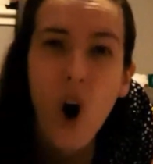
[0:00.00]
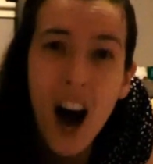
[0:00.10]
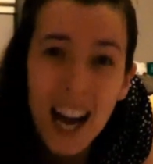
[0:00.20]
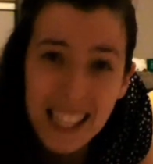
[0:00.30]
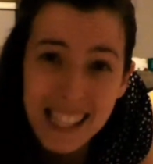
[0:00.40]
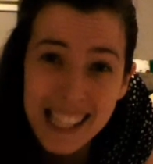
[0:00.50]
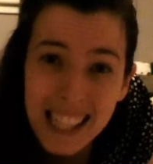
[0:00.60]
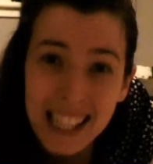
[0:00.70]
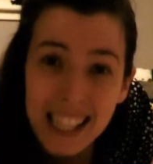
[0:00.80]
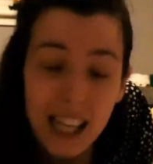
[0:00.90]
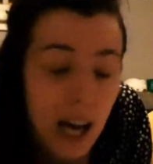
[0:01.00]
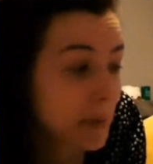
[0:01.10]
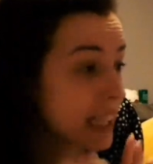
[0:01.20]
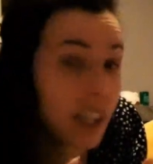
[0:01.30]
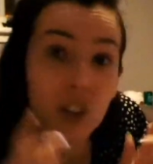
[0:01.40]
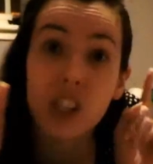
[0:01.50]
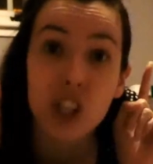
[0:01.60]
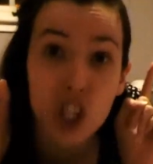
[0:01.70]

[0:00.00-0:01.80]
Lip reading: What? I mean, seriously,